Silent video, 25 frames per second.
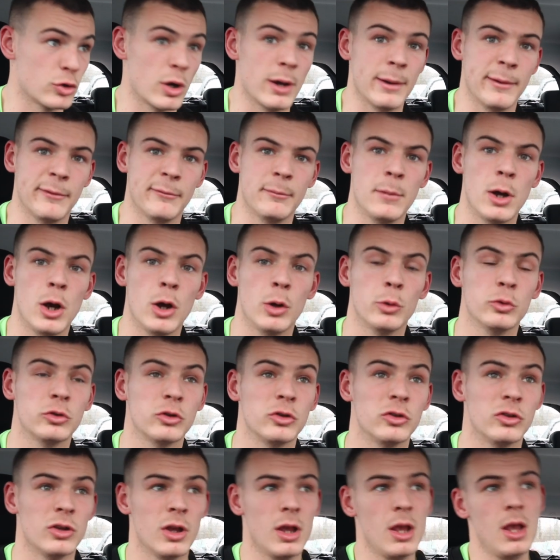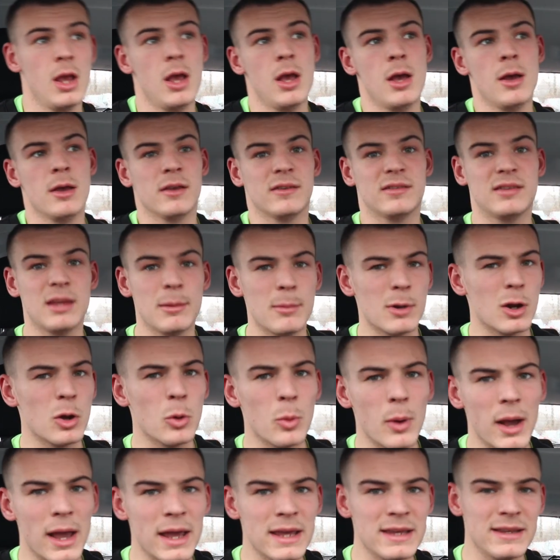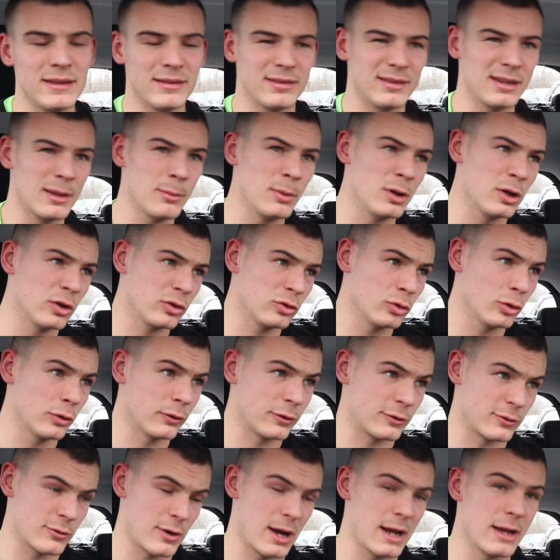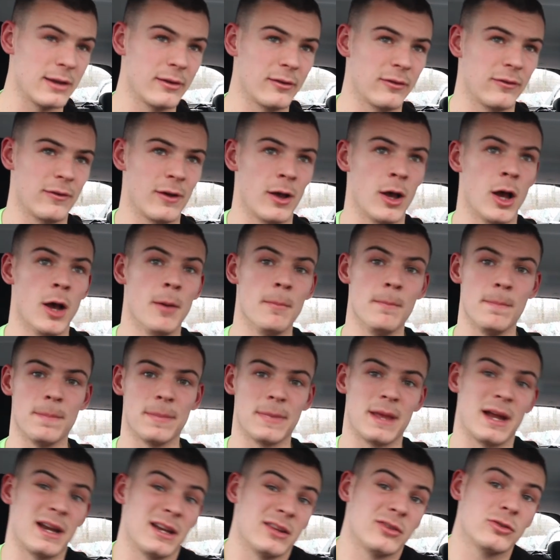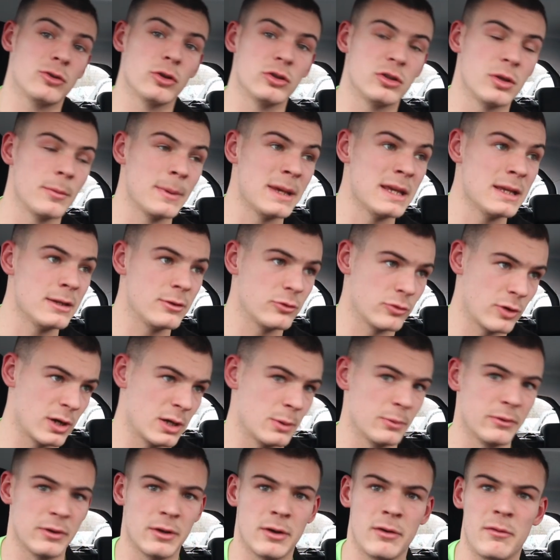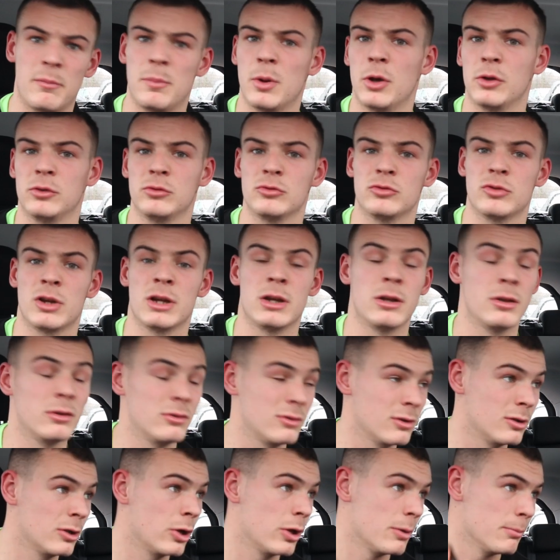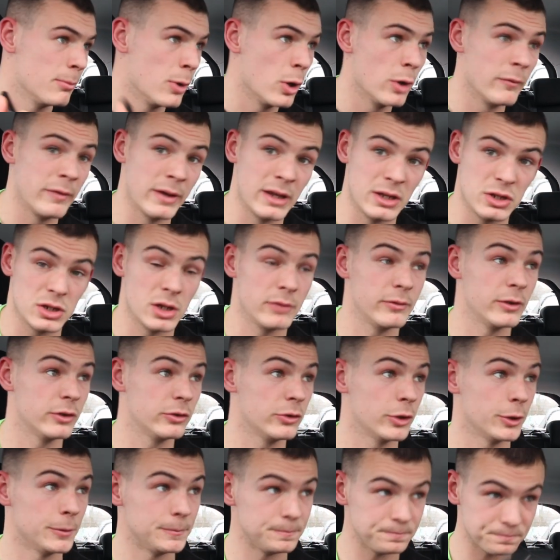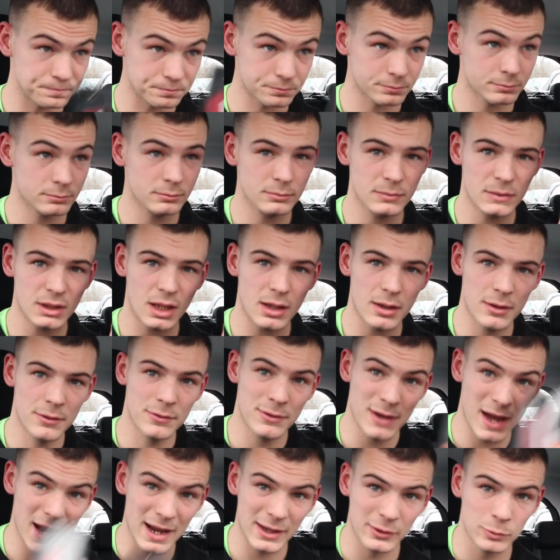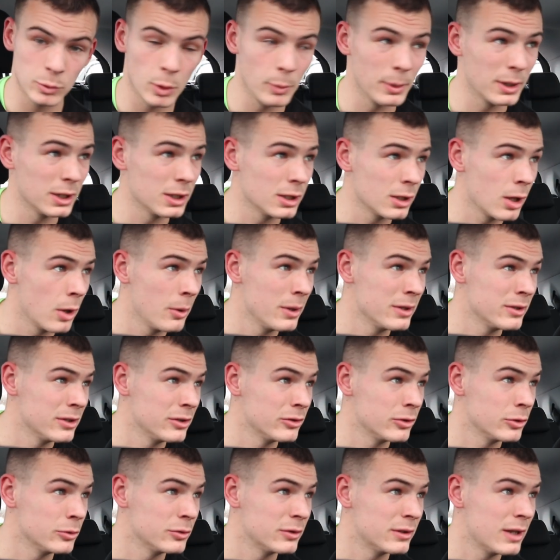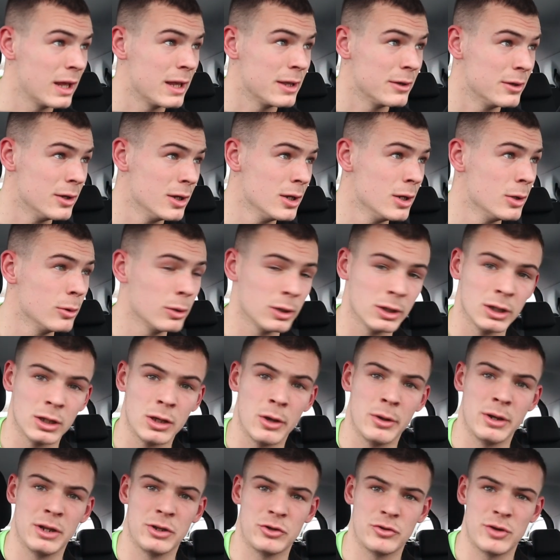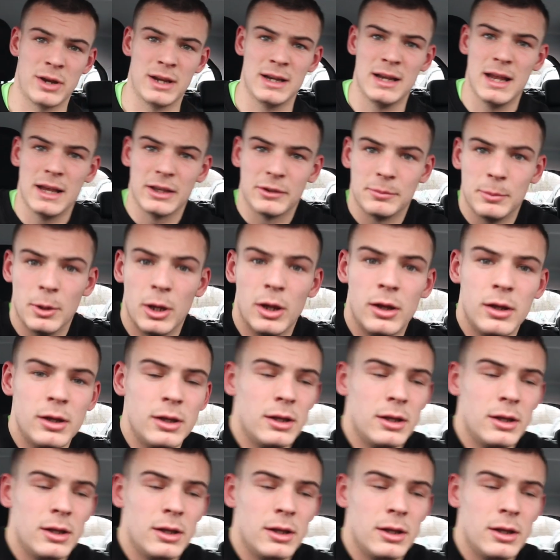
train with Miles because similar weight, similar sort of strength, um, and it's good to be training with another personal trainer to like motivate each other. So that is what we're going to go in and do today. We're going to go in and train legs, but